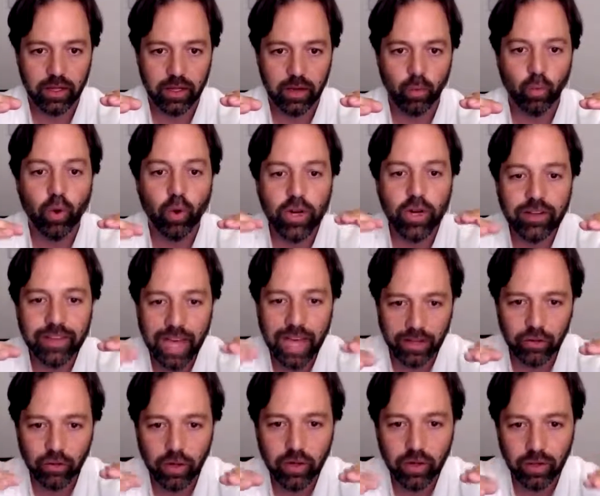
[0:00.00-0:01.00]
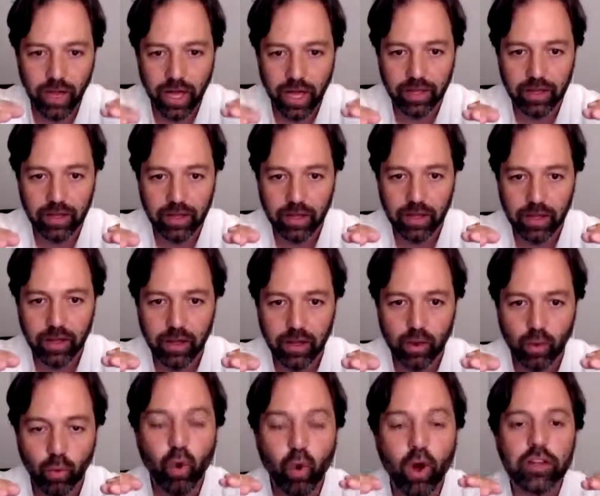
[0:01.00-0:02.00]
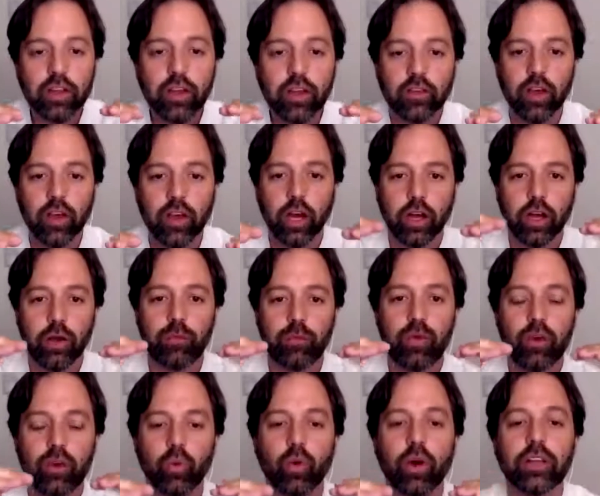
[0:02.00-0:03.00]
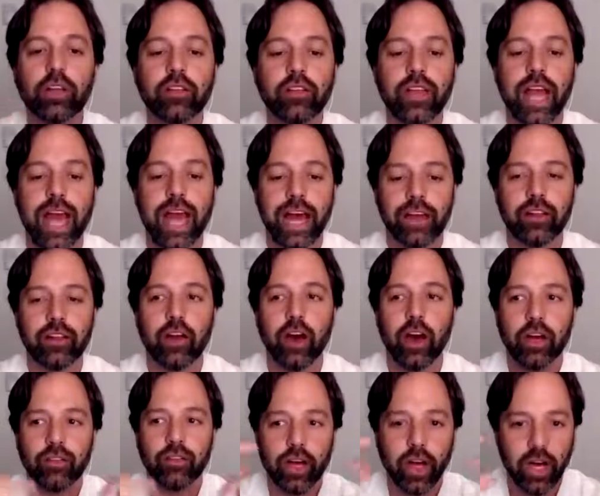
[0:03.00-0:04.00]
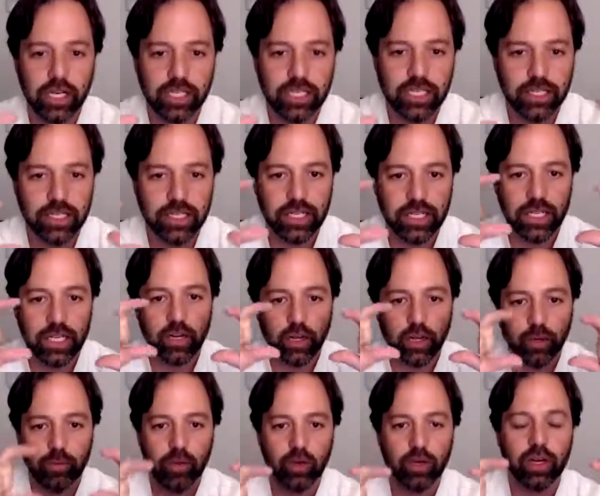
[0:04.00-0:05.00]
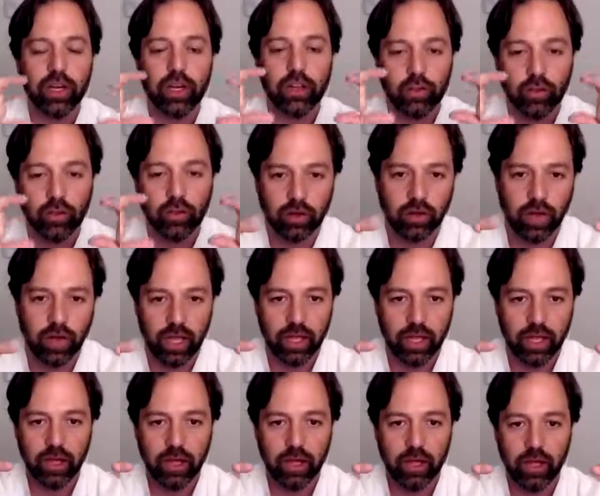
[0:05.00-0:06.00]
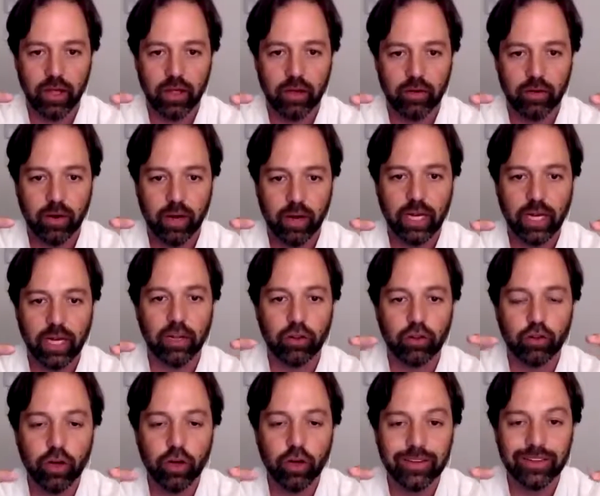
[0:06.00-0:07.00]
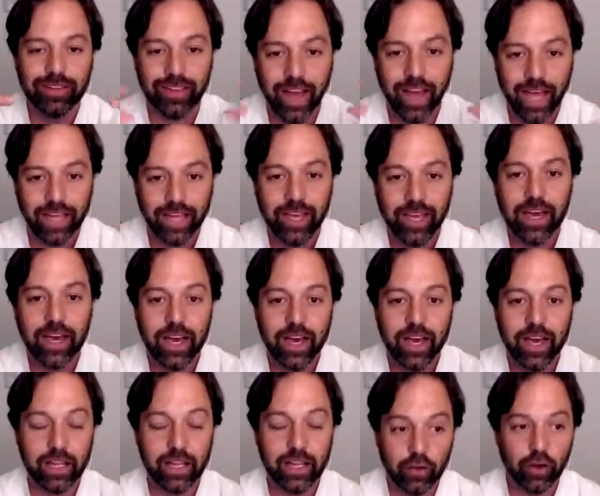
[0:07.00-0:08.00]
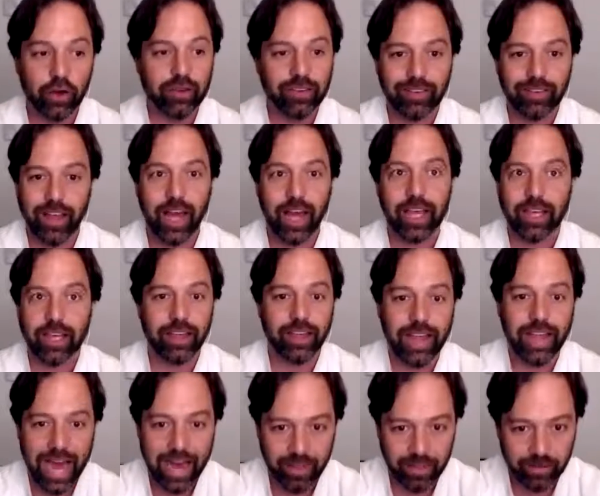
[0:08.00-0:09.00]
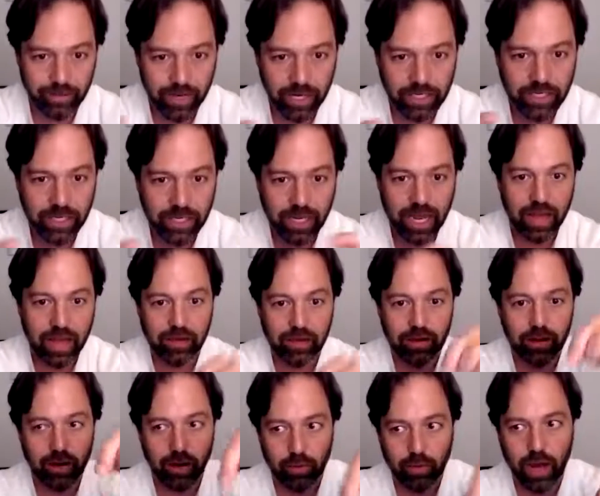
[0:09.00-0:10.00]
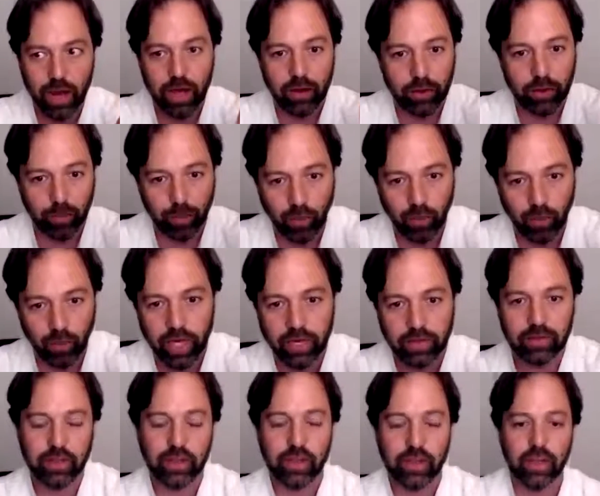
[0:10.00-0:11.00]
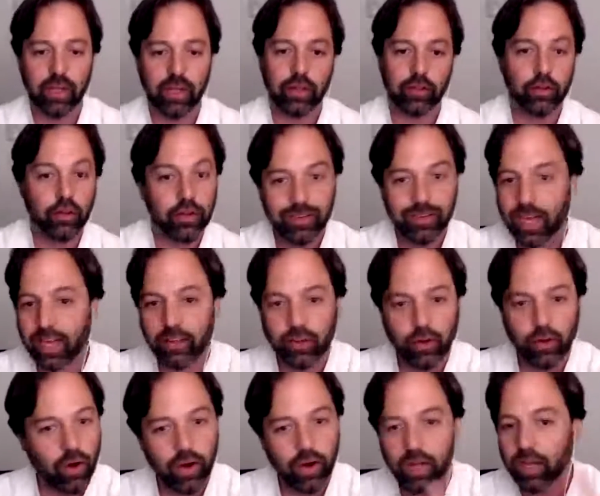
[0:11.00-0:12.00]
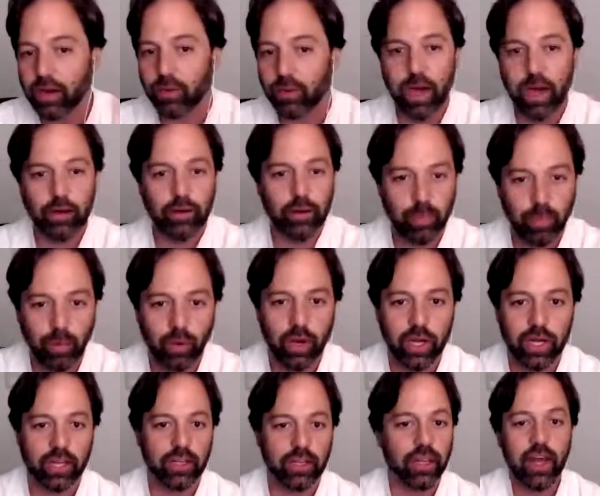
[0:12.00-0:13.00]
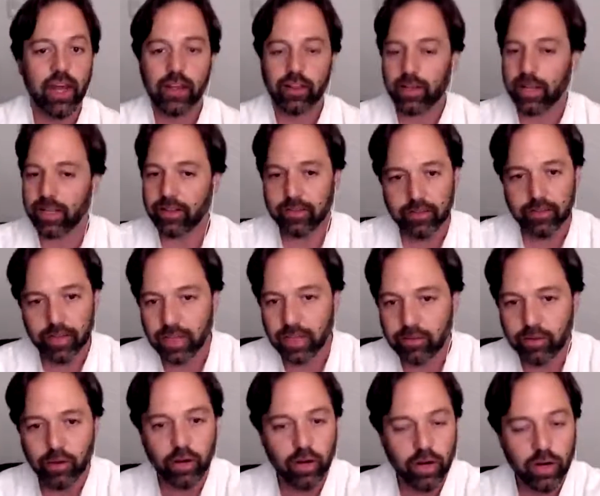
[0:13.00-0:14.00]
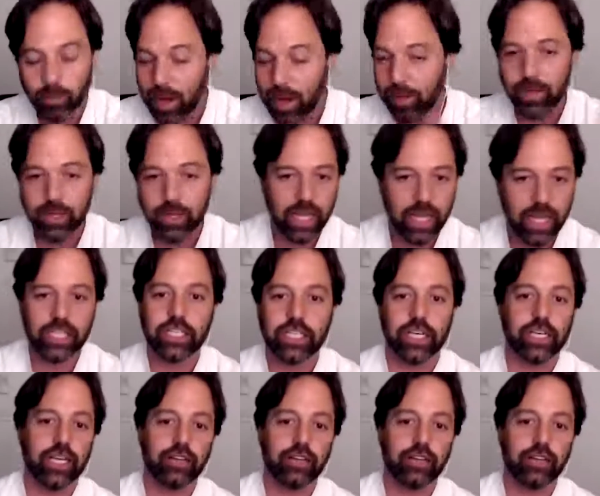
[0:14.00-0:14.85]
What does that look like? What does the analog of consciousness in a community look like? It looks like gathering together around a point, looks like turning around a point. It's circumambulation.